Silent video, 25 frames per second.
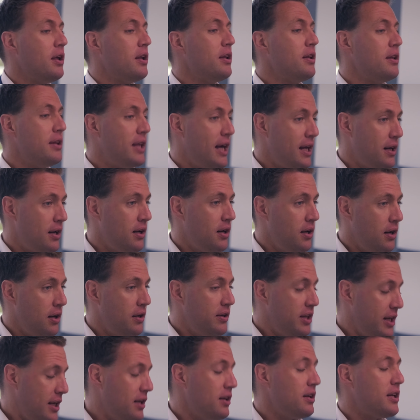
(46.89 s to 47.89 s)
That,
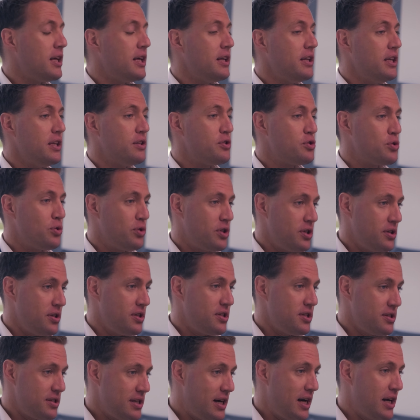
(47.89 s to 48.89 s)
then they need to
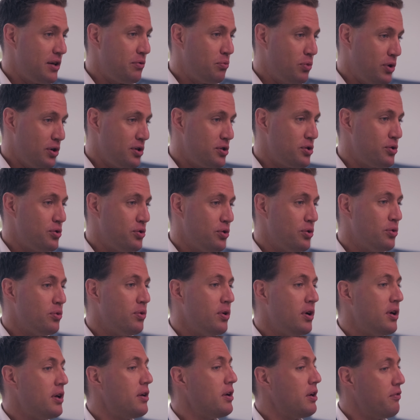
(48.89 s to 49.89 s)
decide what to do
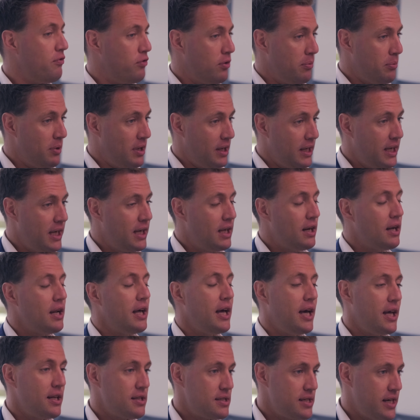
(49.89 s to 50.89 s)
from a legal
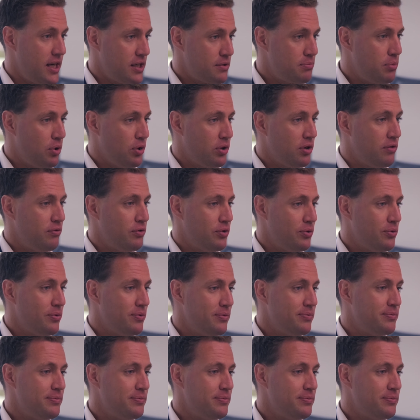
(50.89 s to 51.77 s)
and tax point of view.